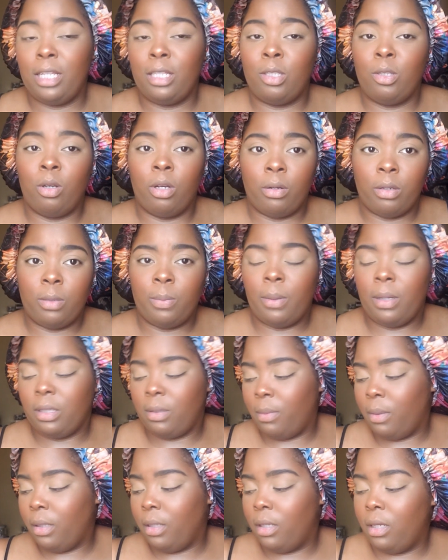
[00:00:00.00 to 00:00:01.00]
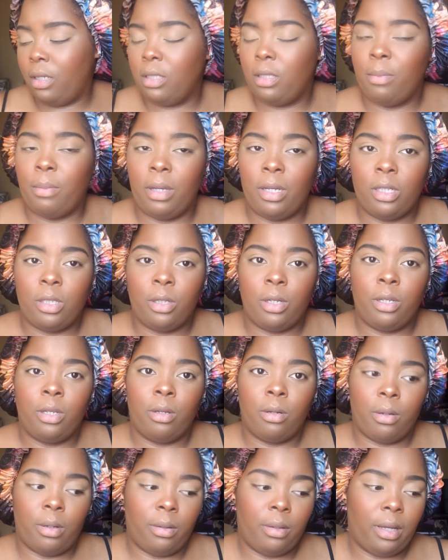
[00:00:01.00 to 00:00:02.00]
it's your responsibility to make sure
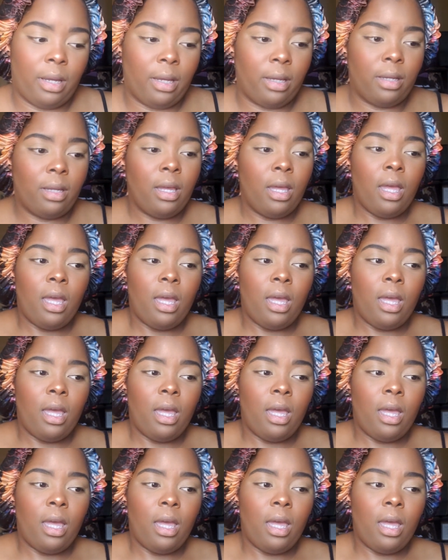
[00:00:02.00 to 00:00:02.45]
you're okay.